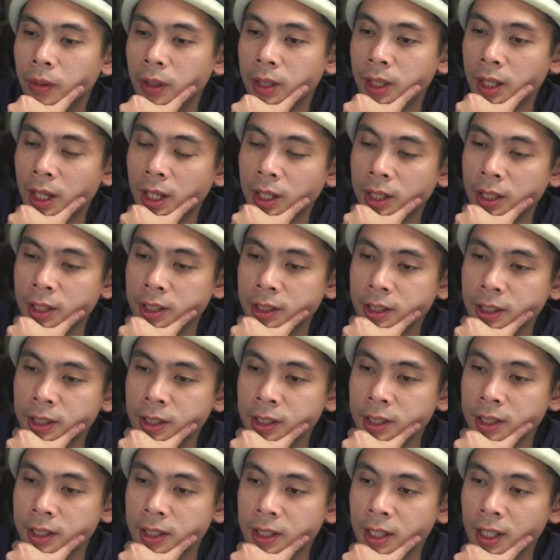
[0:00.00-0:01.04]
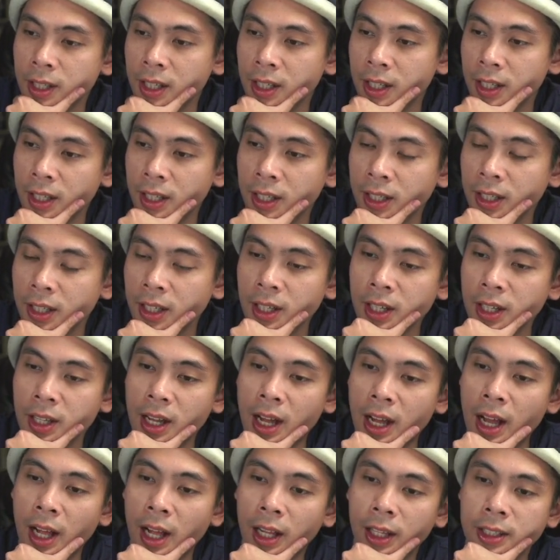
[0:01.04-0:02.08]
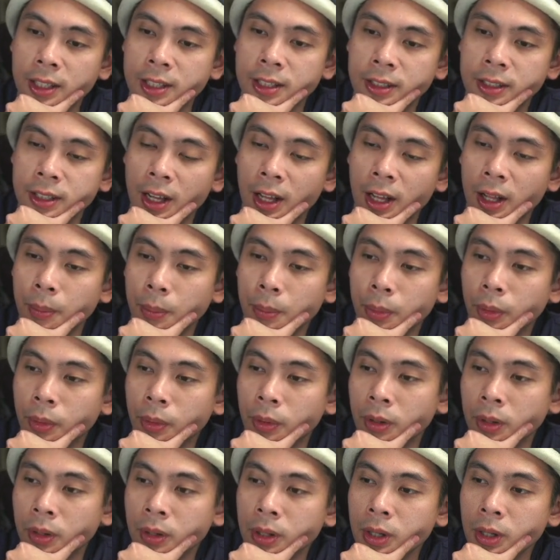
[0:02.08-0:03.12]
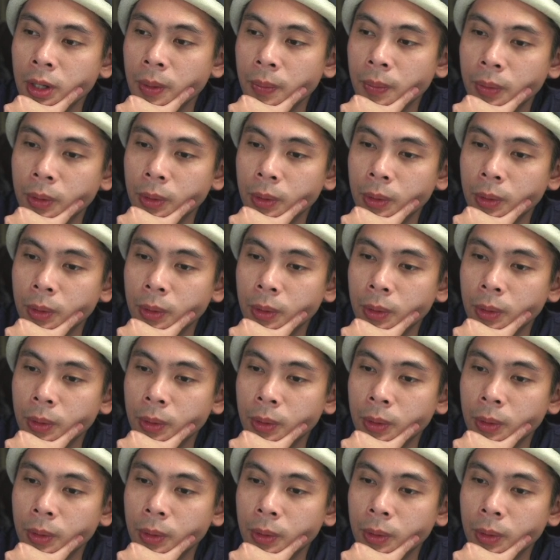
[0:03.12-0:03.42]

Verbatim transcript: Yeah, this is a Alice style board